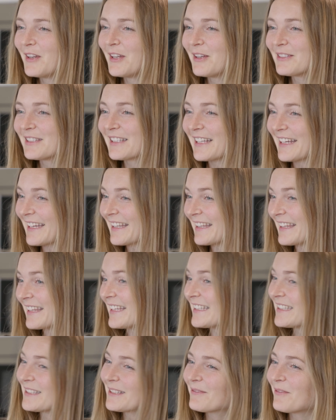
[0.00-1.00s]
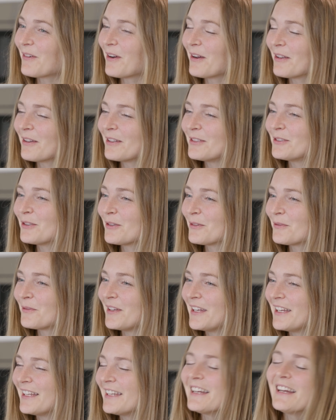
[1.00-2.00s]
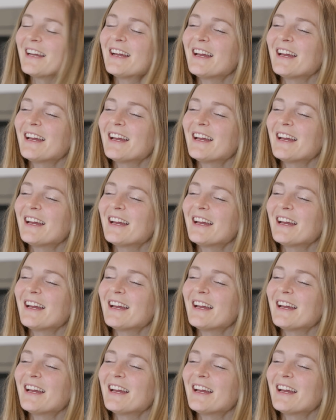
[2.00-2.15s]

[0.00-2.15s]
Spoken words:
videos like this fall into your feed.